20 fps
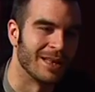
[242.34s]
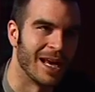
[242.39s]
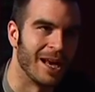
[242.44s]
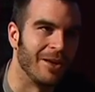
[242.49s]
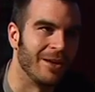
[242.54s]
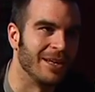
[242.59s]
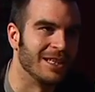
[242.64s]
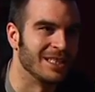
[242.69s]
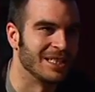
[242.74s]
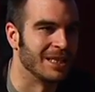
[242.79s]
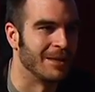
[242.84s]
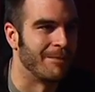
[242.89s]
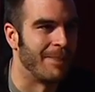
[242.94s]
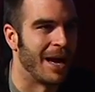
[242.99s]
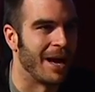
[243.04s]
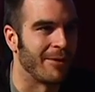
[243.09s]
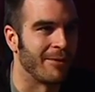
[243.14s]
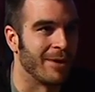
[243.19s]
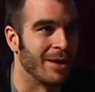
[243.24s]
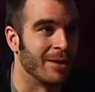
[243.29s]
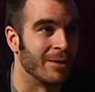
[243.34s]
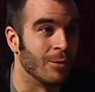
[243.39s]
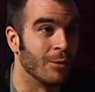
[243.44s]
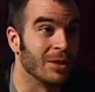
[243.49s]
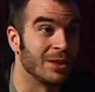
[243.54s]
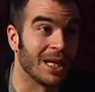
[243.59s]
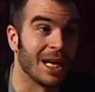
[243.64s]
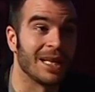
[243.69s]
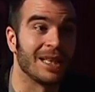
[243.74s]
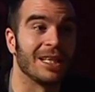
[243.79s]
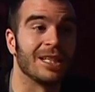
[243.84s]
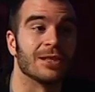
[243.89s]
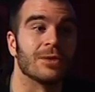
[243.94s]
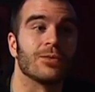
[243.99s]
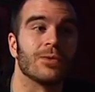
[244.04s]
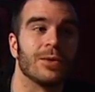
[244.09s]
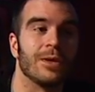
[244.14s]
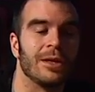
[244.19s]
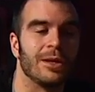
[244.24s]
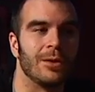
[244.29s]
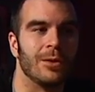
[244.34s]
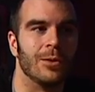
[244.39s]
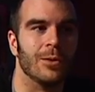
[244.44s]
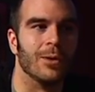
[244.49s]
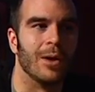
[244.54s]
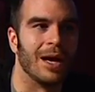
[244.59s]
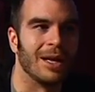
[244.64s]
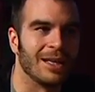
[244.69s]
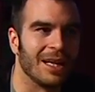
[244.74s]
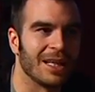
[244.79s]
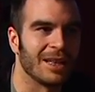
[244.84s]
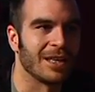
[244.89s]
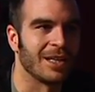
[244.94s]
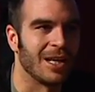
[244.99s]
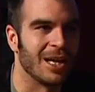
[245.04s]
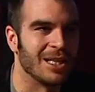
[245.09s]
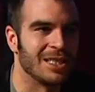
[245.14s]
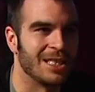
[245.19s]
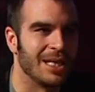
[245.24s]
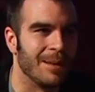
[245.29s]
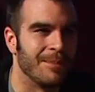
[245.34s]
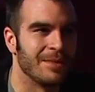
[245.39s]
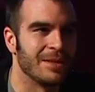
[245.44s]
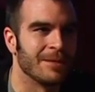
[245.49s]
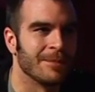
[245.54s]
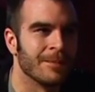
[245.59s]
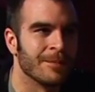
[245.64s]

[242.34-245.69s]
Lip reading: With aliens in the background, which I think is really cool. I like the concept.